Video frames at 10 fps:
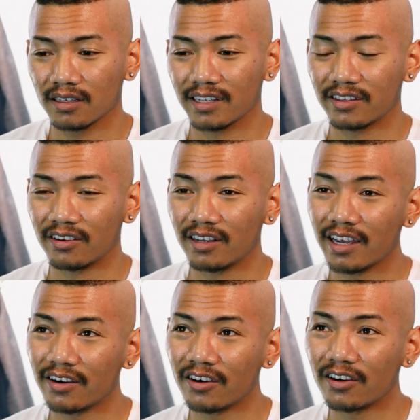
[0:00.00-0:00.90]
get there
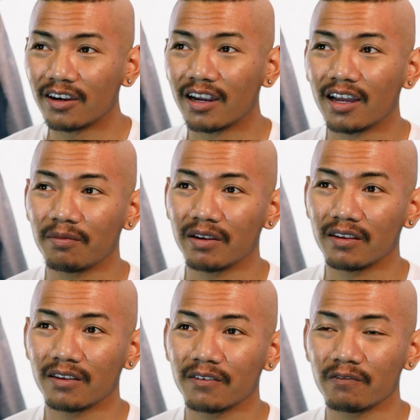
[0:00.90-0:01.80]
later, I'm
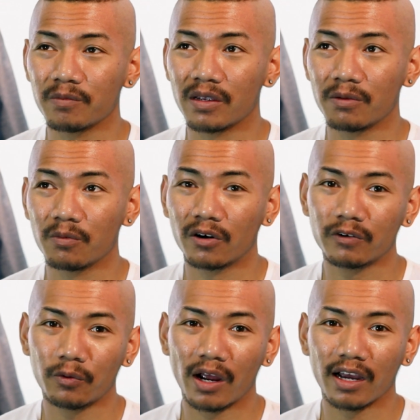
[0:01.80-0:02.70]
gonna be more of
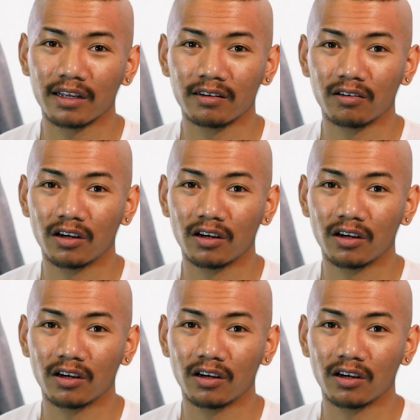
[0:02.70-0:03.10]
a wreck and